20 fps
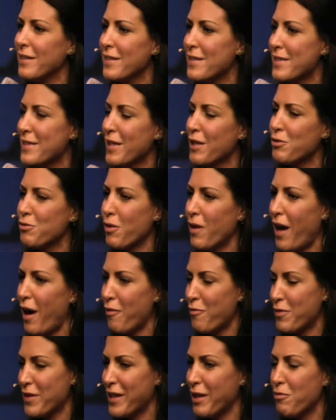Central
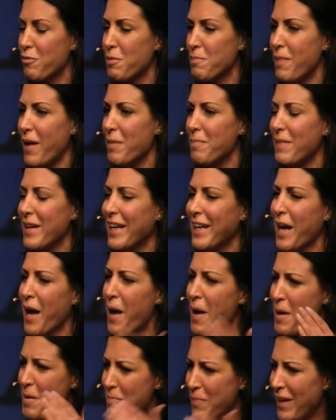African Republic.
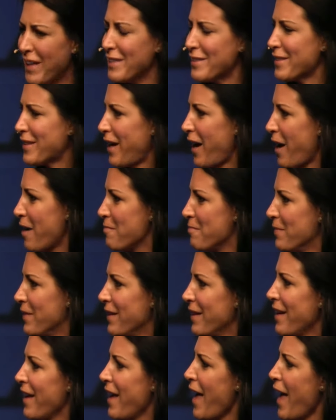Please come.
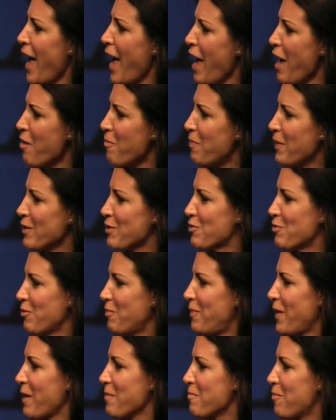Help us to
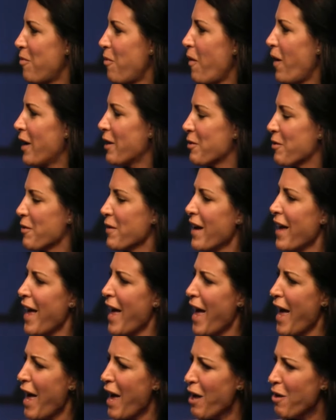pump water.
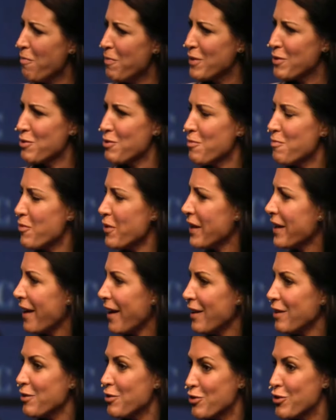Help us to bring
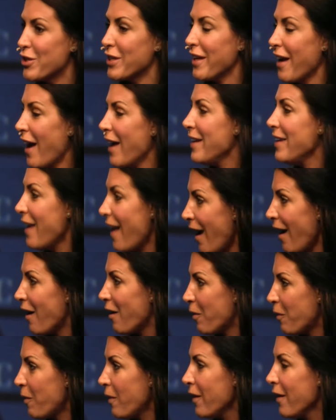energy. And
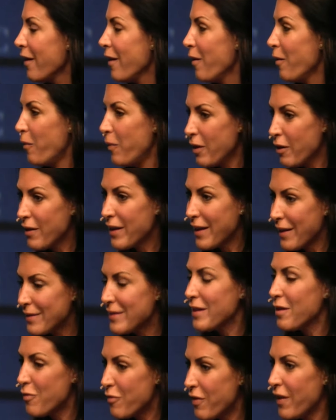now we are
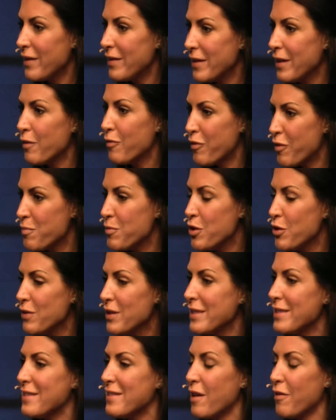getting funding from
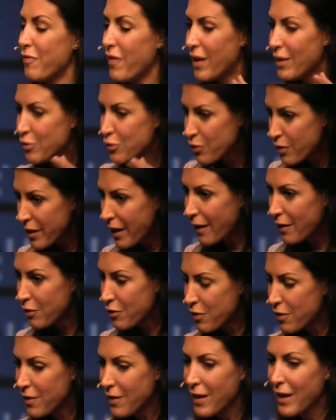UNICEF. And
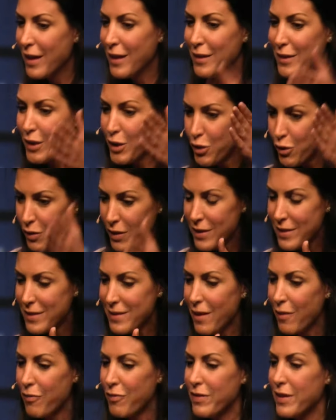together, the
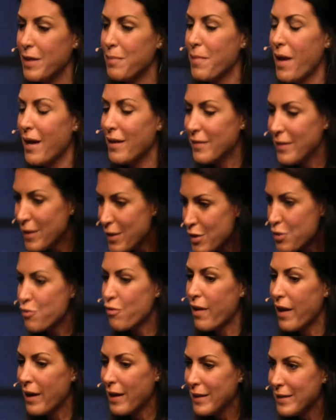UNICEF team and the
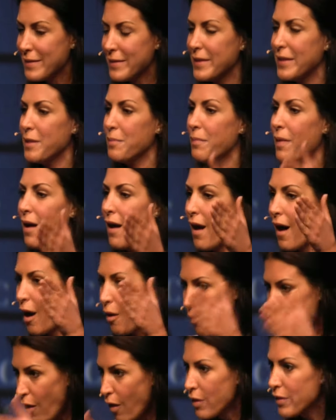Israeli team
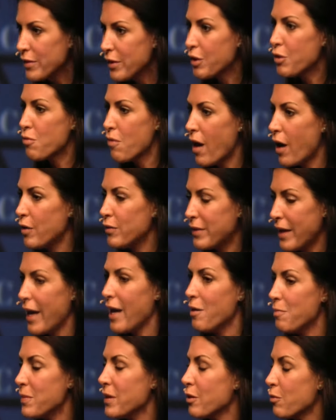are on the ground
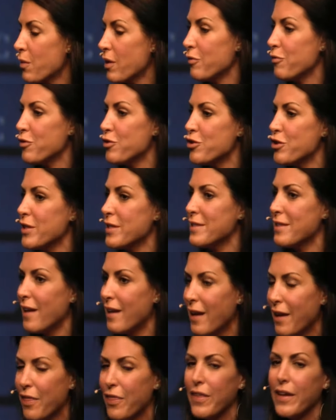helping refugees. And
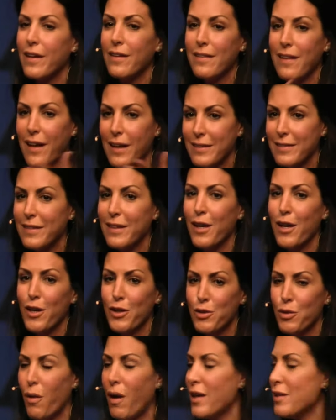I think that
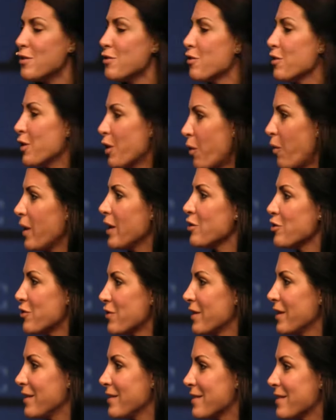to answer the
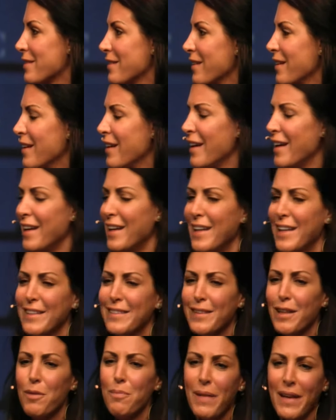questions,
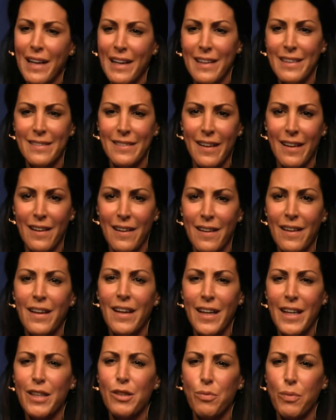little by little,
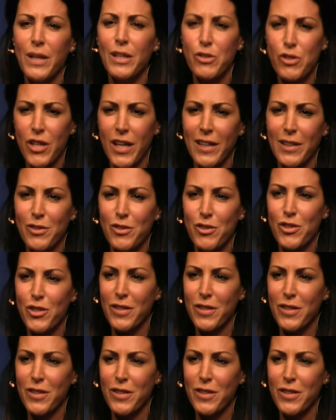it will change.